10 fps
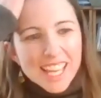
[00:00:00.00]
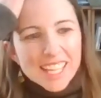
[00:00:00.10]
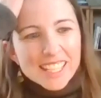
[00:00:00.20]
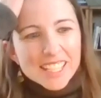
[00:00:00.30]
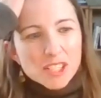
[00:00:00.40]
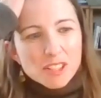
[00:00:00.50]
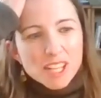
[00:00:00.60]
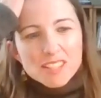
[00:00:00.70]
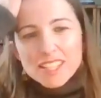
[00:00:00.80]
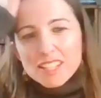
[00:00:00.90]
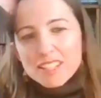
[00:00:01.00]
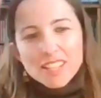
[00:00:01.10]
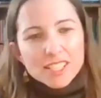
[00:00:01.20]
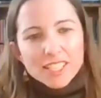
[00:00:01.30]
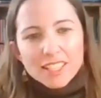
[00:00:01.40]
And in their introduction, they're
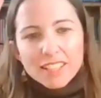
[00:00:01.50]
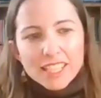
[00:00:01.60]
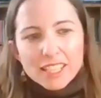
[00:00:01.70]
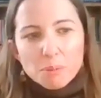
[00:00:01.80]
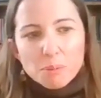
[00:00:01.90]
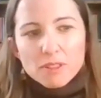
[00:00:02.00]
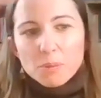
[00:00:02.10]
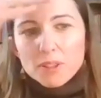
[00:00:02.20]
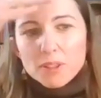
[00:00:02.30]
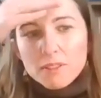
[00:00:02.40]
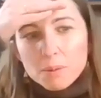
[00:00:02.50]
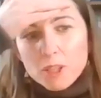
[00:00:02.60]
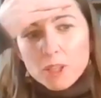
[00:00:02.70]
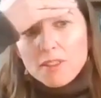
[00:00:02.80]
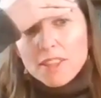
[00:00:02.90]
articulating the principles of
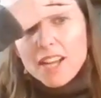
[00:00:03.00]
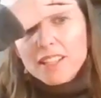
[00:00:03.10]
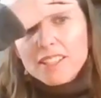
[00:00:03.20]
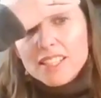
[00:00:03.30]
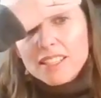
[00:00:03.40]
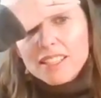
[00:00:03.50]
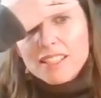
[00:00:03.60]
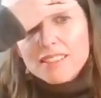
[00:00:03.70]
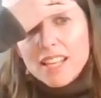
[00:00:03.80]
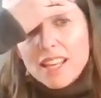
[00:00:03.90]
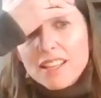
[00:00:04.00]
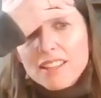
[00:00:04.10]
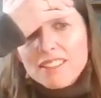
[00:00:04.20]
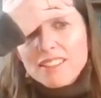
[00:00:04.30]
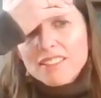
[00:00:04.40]
liberation theology, and they say
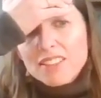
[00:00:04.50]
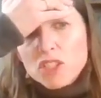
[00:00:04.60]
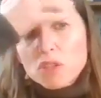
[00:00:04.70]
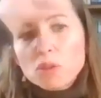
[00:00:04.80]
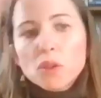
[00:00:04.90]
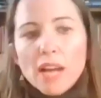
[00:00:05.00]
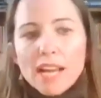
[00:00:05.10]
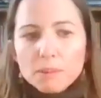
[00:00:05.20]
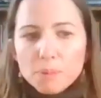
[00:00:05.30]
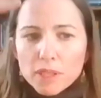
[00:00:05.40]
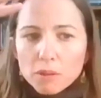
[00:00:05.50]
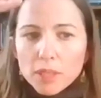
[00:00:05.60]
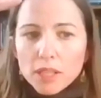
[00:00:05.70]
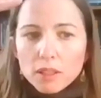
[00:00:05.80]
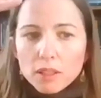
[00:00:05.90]
to grasp the
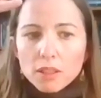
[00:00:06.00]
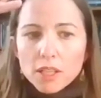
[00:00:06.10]
real,